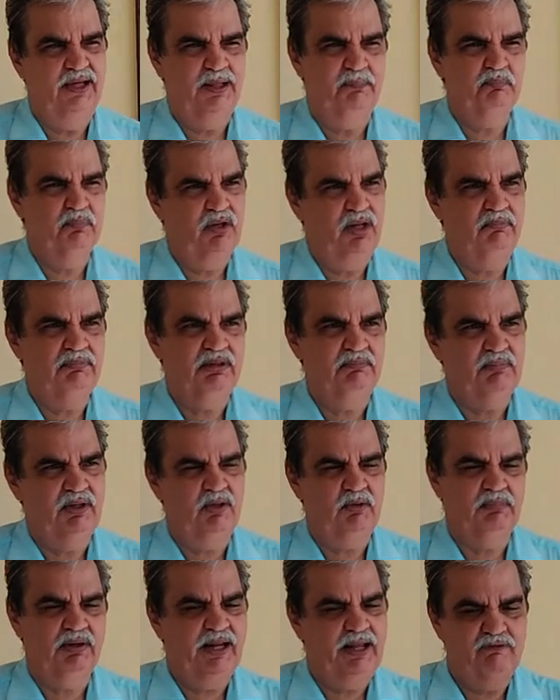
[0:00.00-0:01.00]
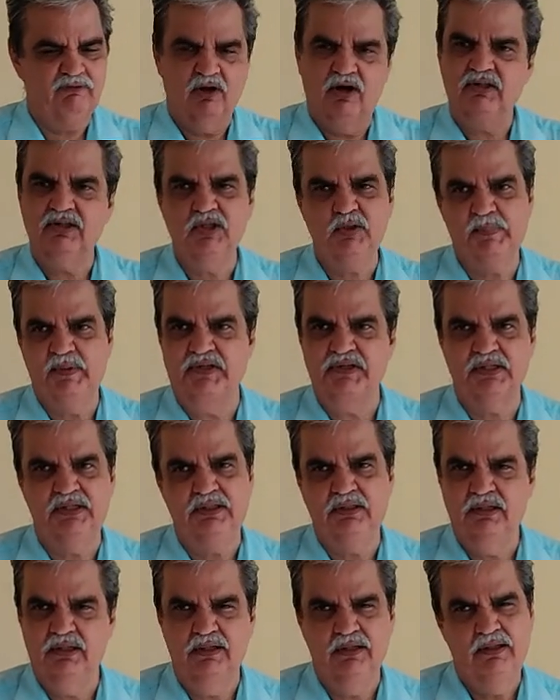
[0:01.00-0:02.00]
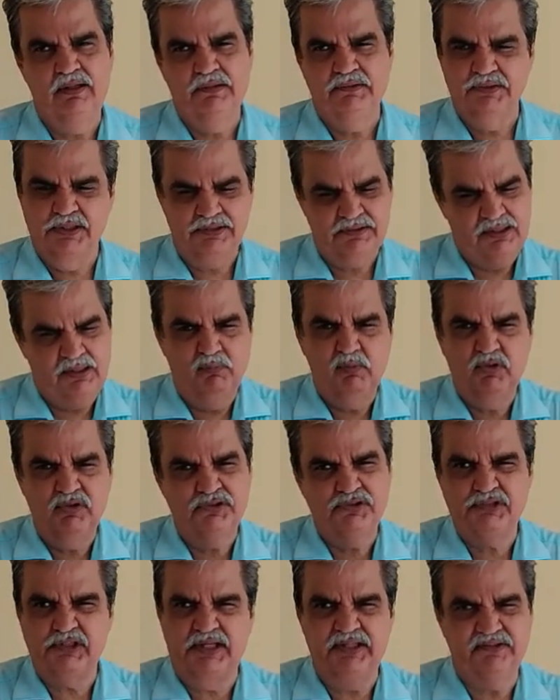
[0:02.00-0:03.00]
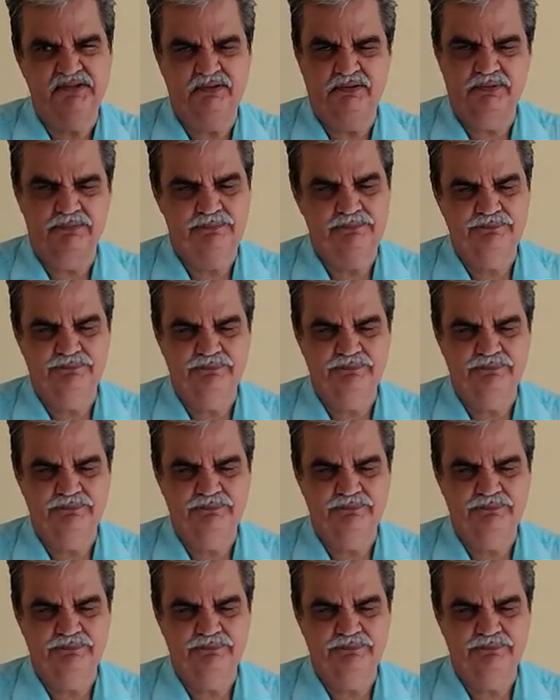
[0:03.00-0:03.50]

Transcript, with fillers: bura mat mano, but I've got this patient. Just remove his chains.